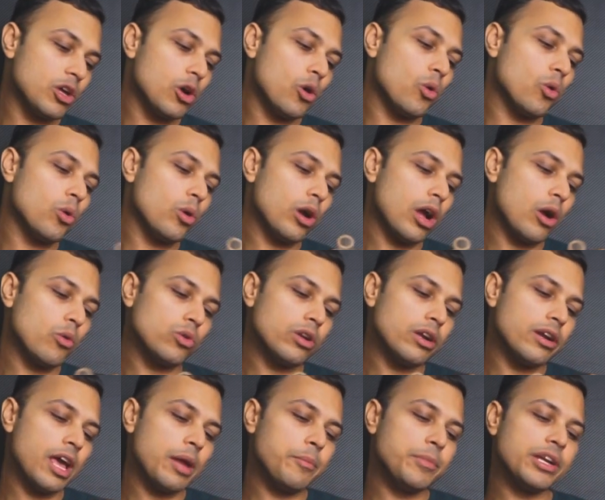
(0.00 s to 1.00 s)
The
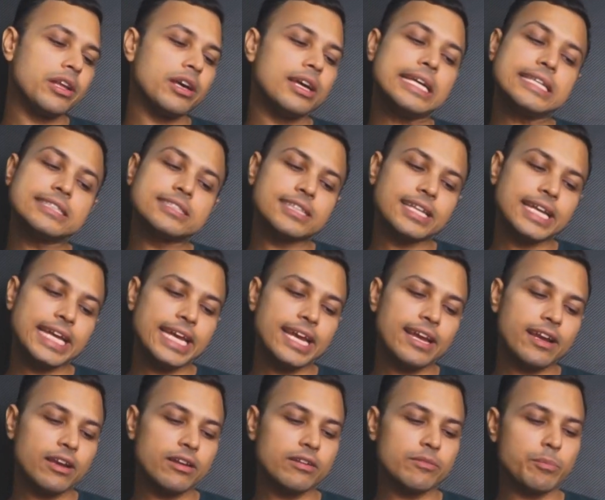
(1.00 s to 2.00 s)
outer diameter is
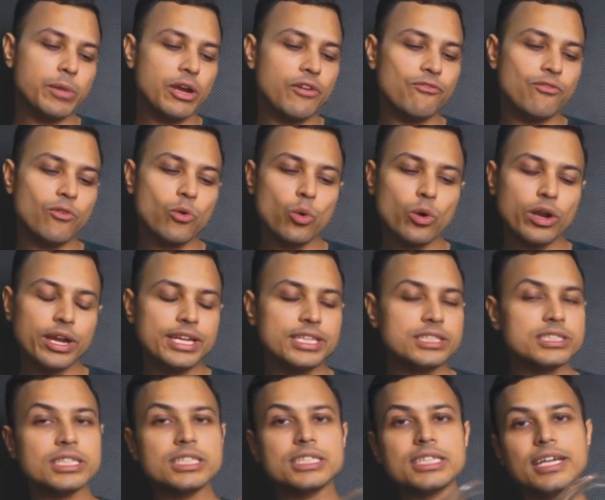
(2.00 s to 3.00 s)
3 by 4
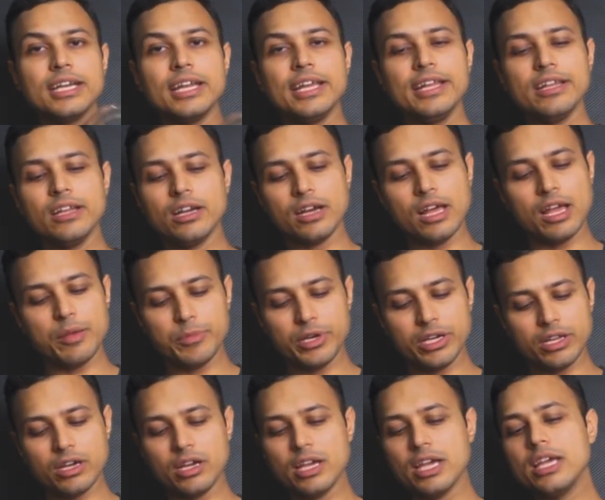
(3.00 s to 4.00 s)
inches and inner
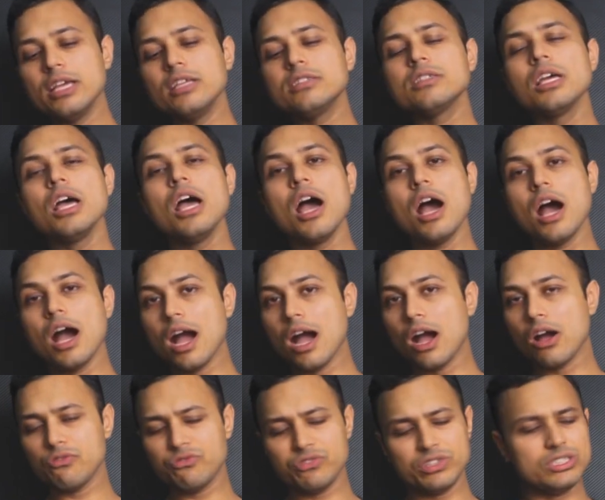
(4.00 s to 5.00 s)
diameter is
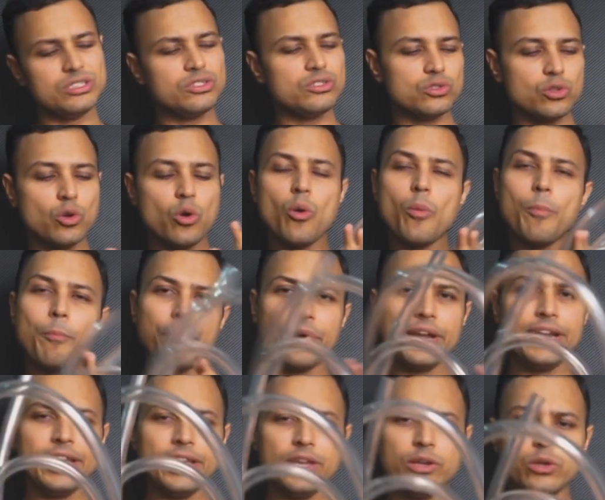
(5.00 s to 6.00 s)
½ inch. So
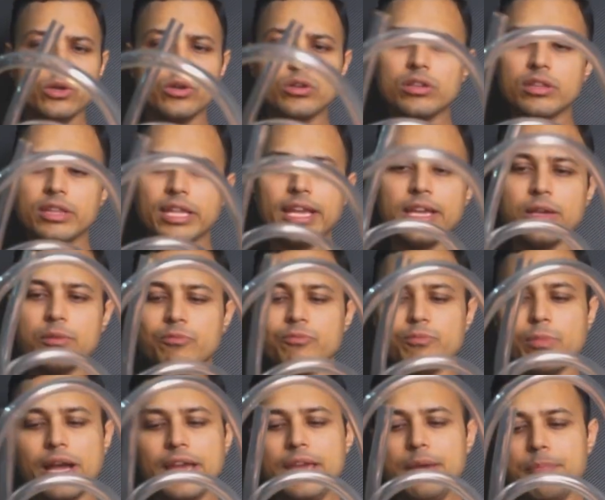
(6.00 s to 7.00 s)
pretty good thick
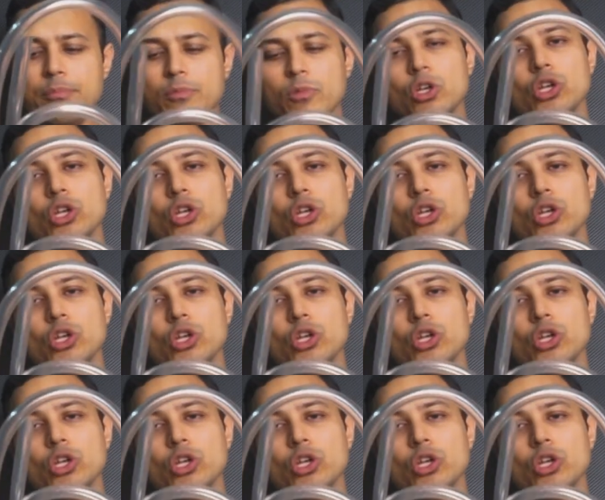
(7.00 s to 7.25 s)
pipe.